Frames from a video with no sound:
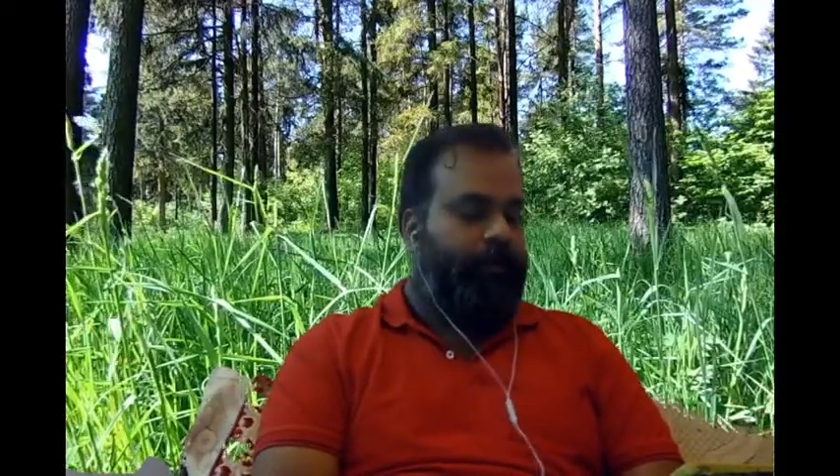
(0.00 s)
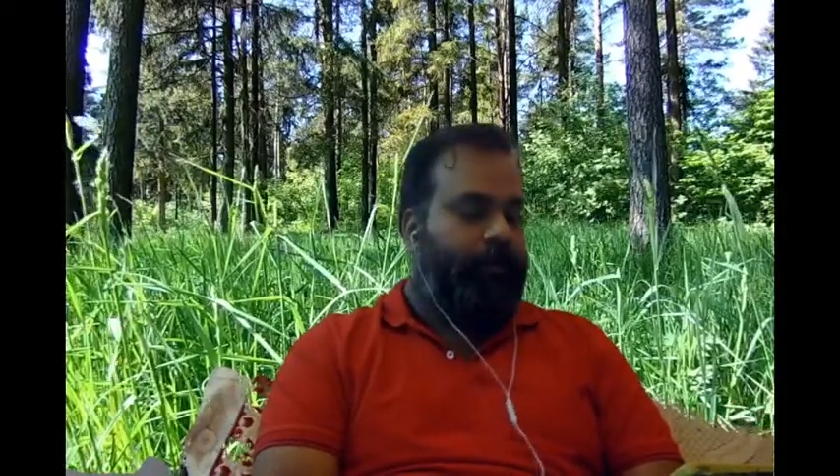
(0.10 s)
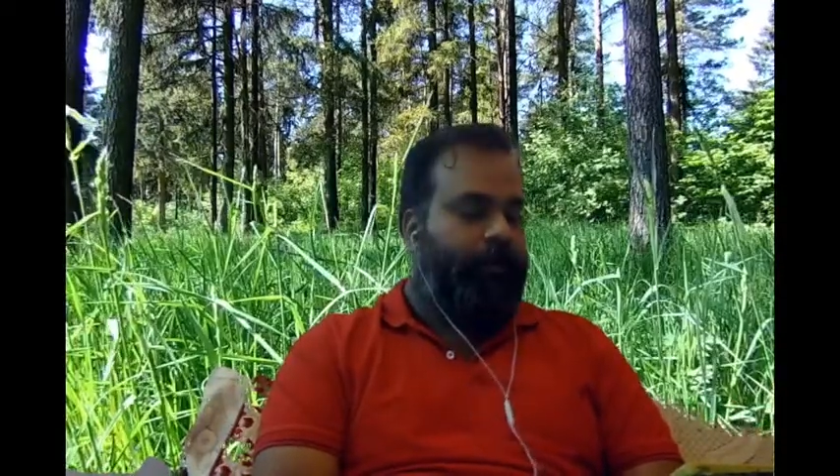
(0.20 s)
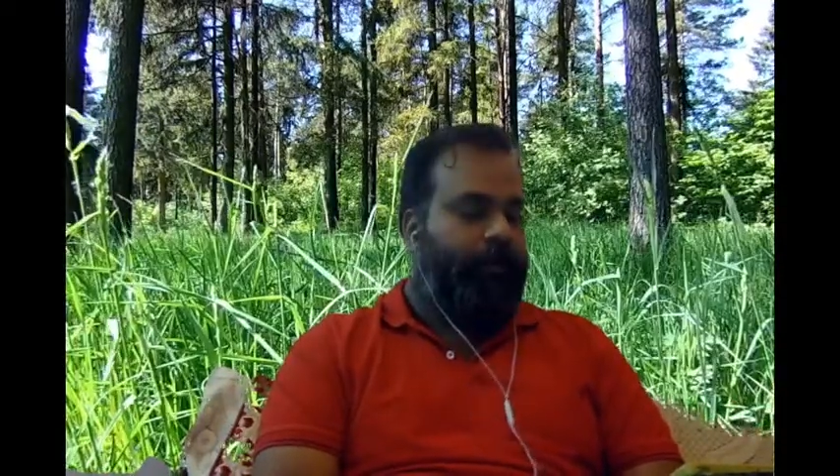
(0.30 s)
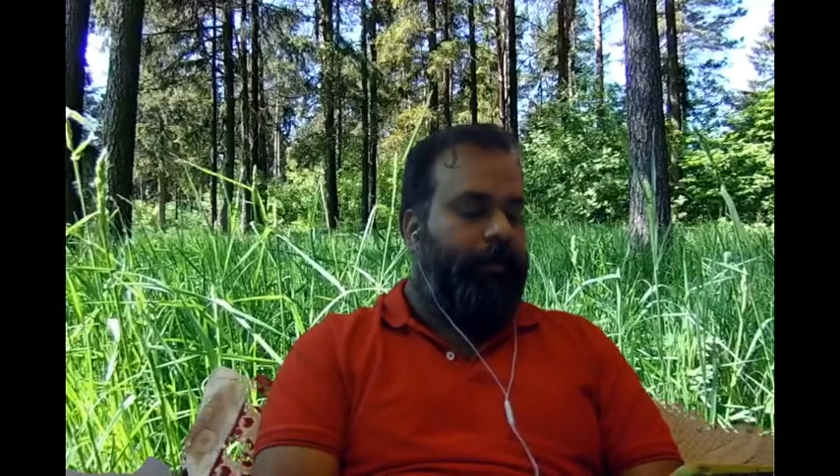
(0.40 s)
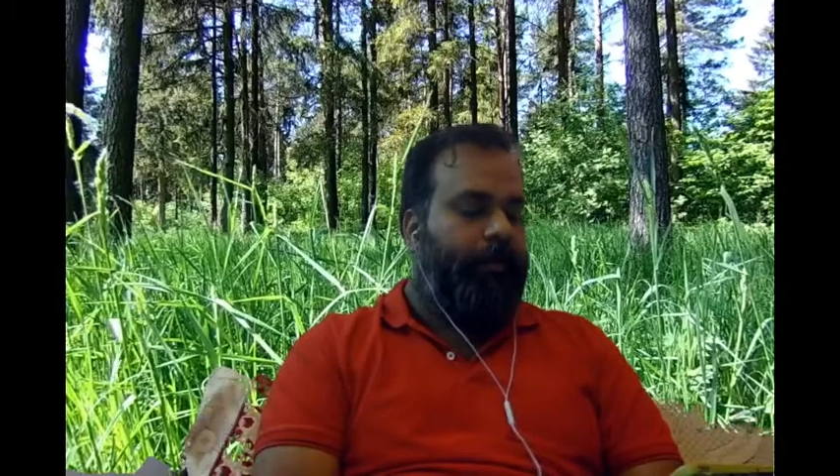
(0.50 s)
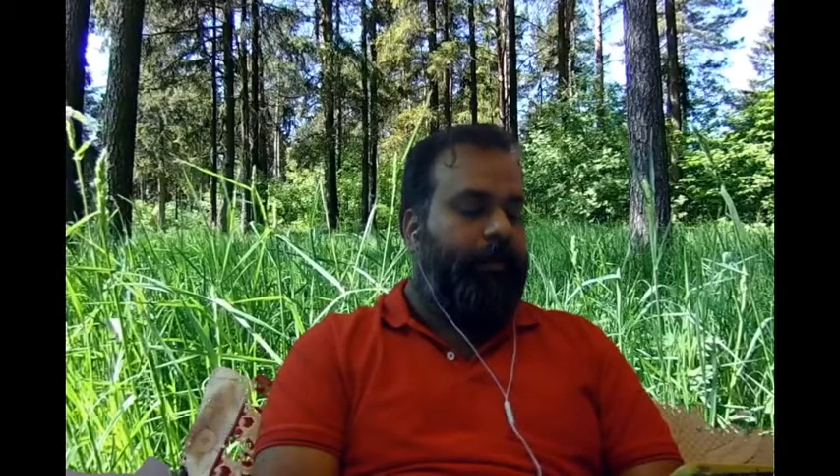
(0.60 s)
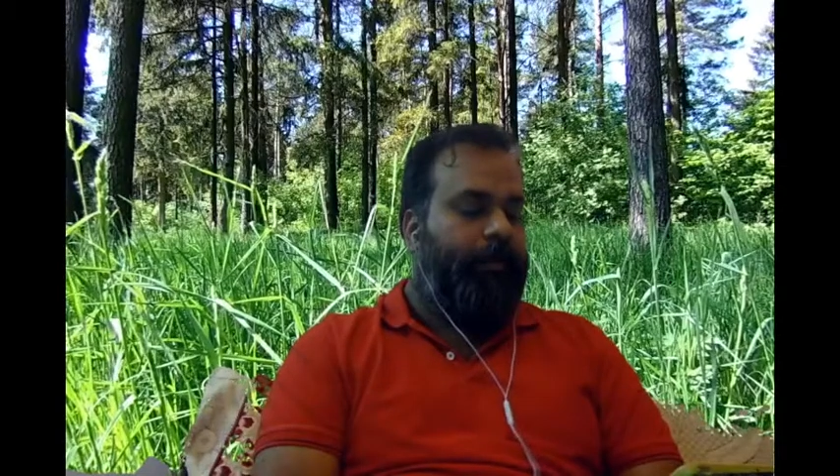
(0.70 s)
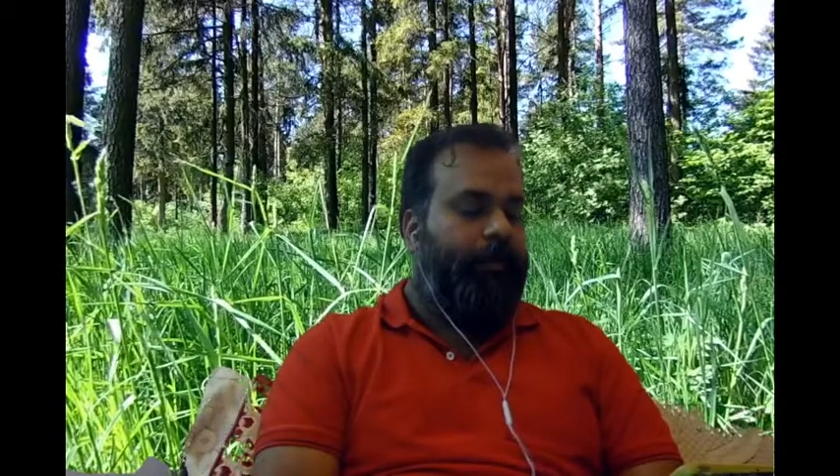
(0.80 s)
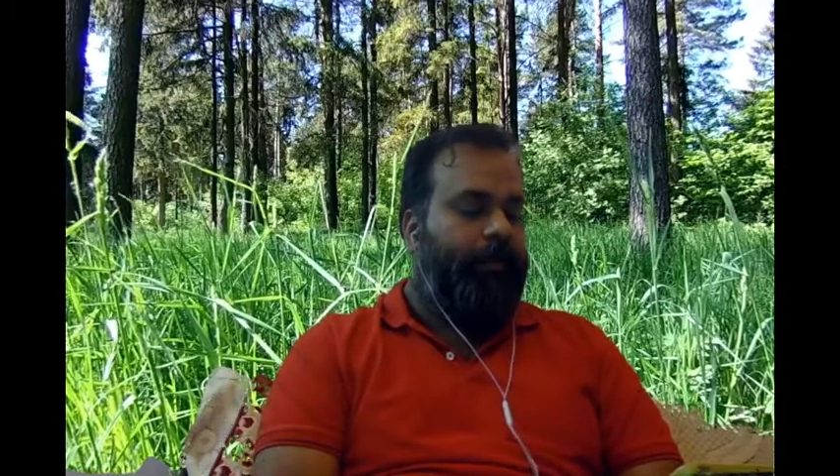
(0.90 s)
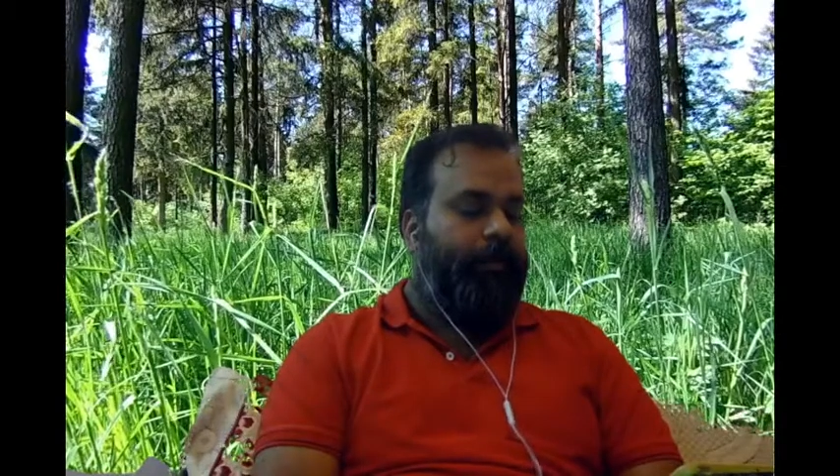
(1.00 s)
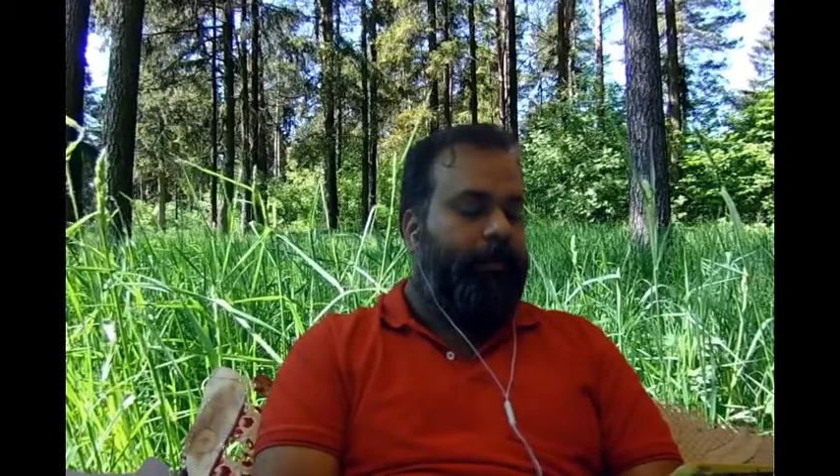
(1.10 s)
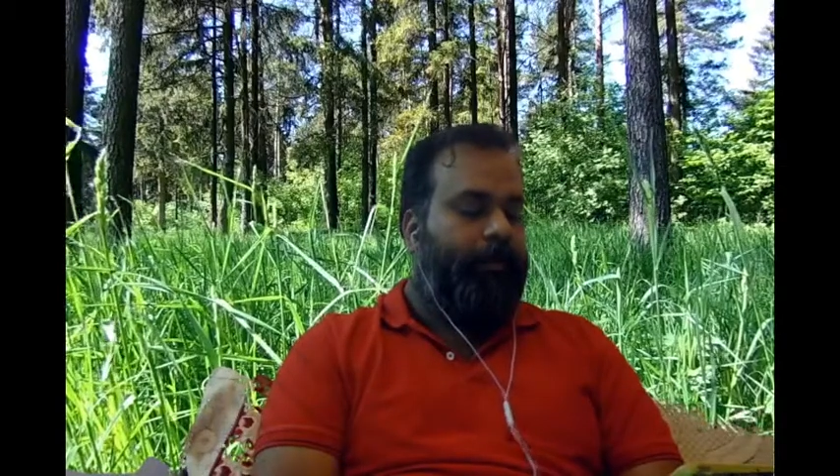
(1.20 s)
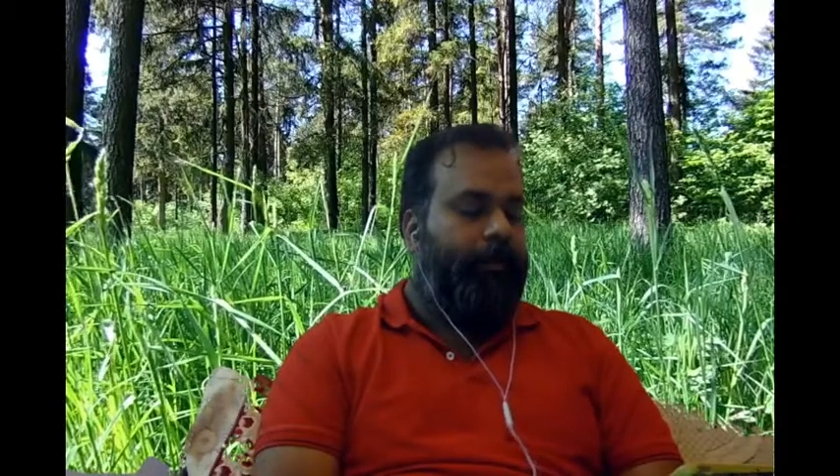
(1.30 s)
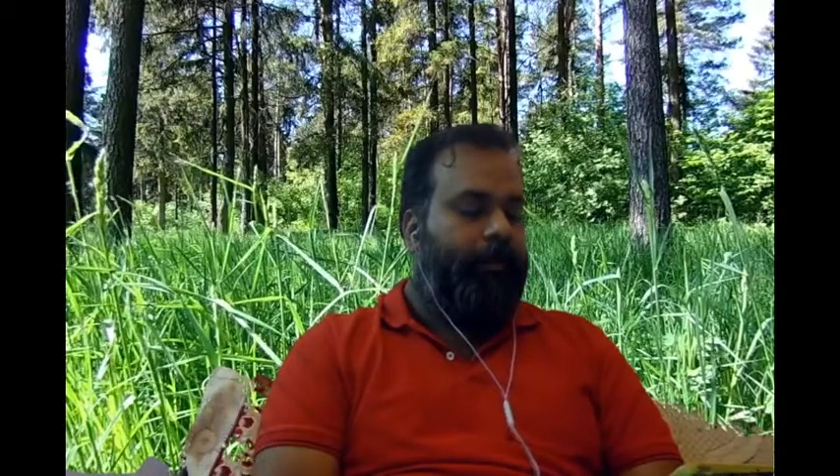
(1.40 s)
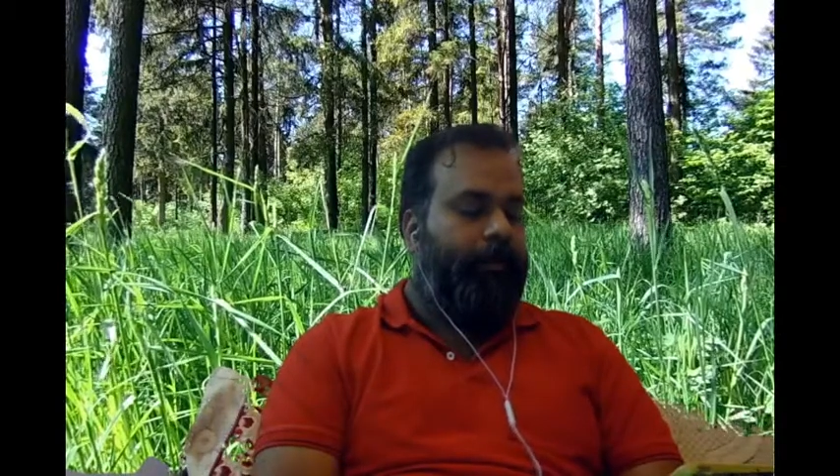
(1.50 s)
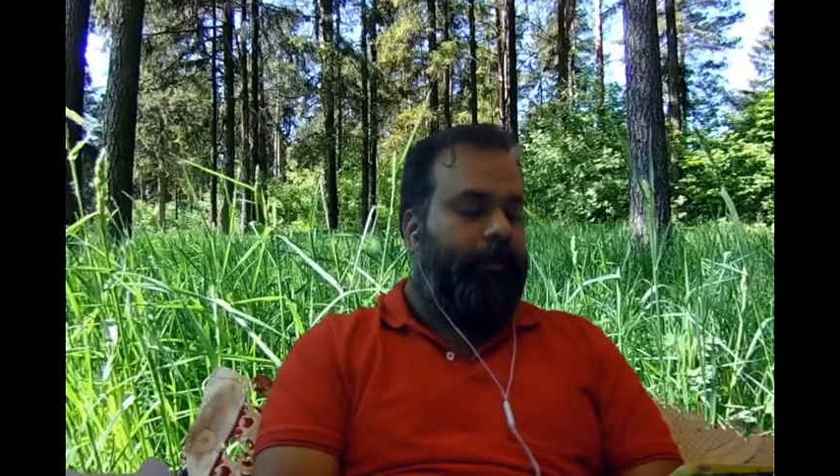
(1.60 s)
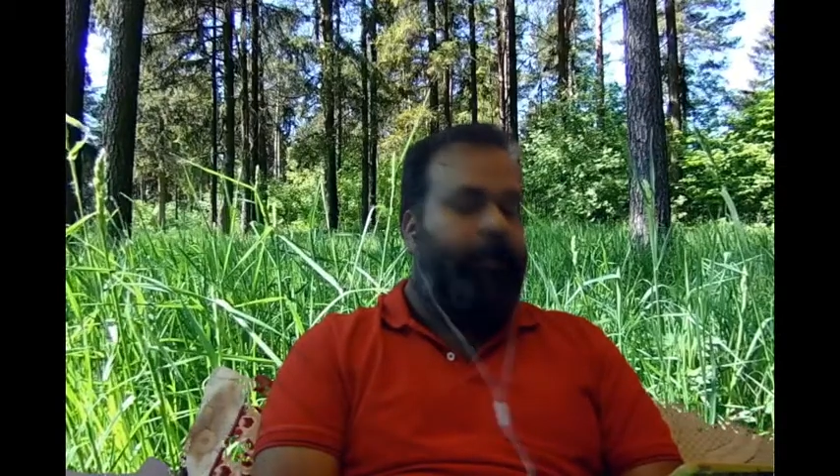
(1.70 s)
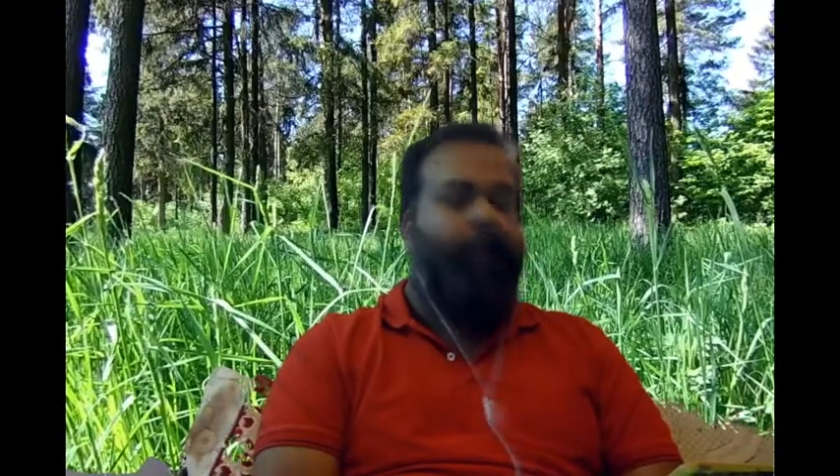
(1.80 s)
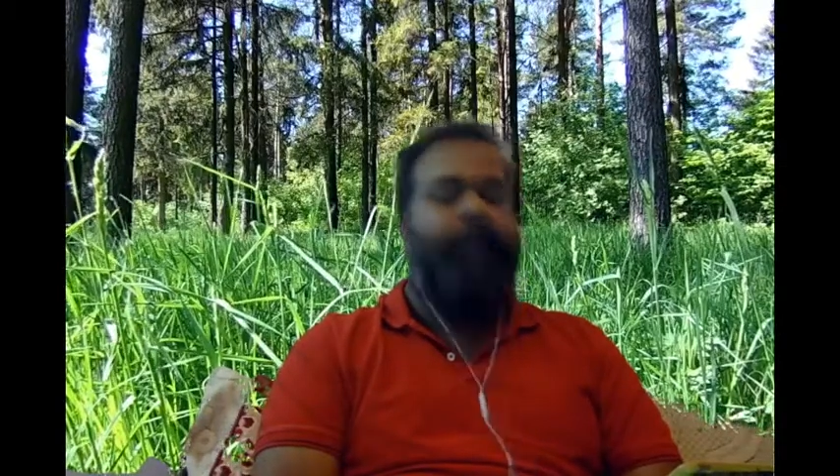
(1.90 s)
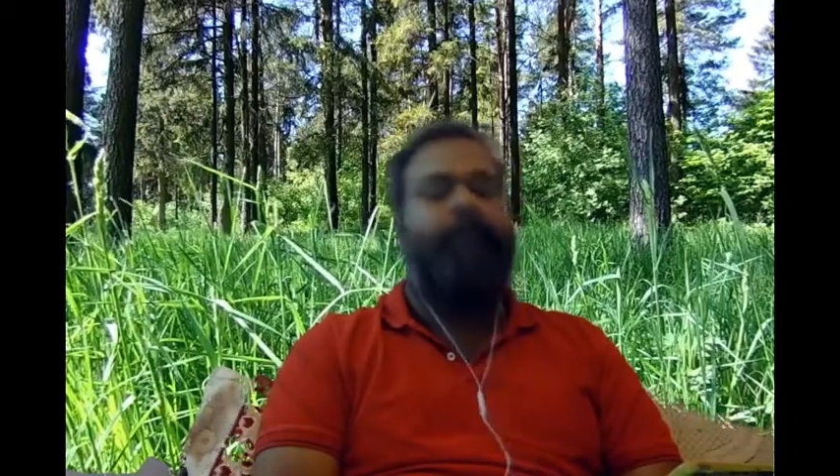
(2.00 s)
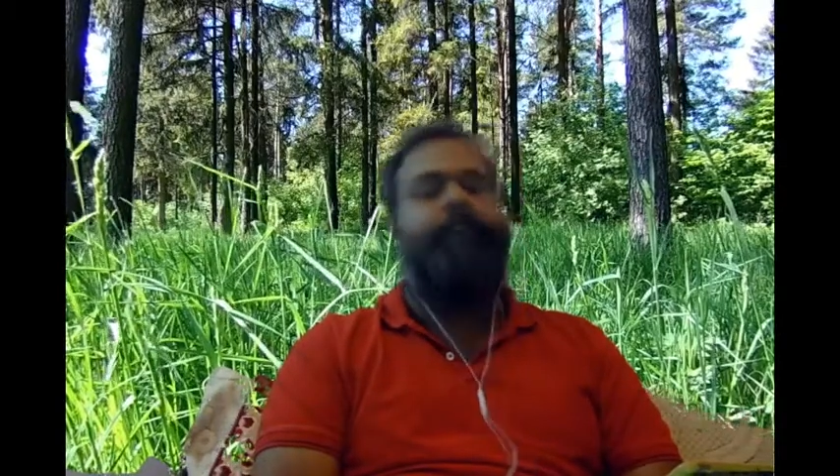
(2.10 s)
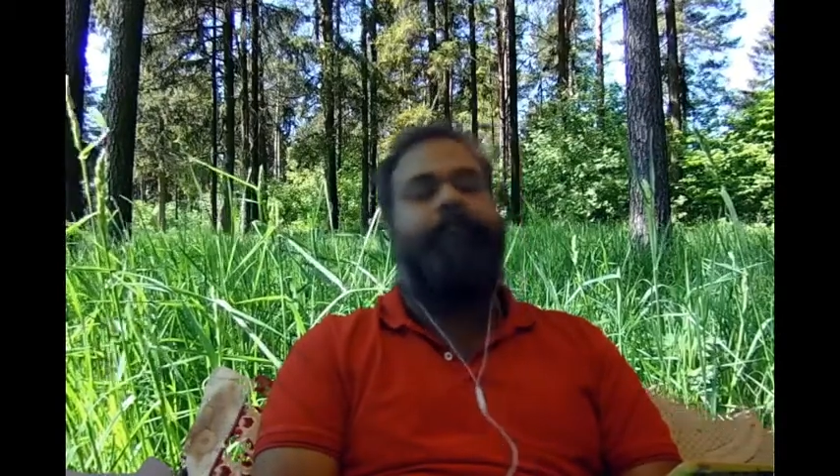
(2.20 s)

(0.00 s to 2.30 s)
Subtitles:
He he does